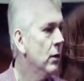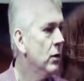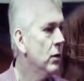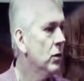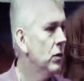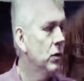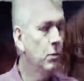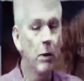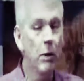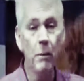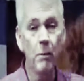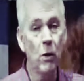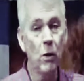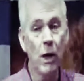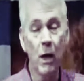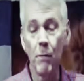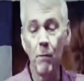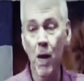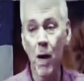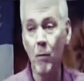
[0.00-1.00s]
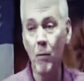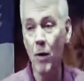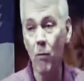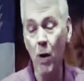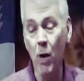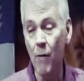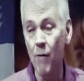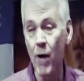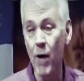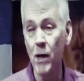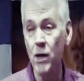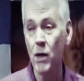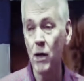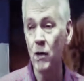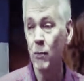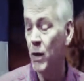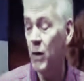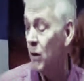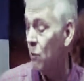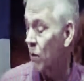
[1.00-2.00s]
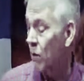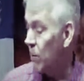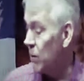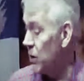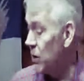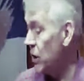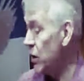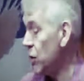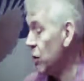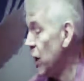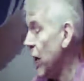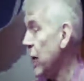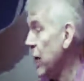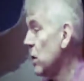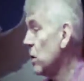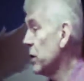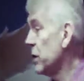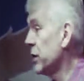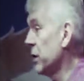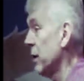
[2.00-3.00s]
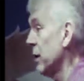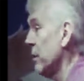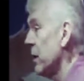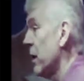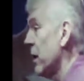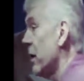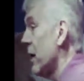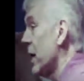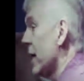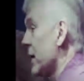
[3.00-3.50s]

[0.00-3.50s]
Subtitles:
So people come, I've had young men and women say, should I go to seminary?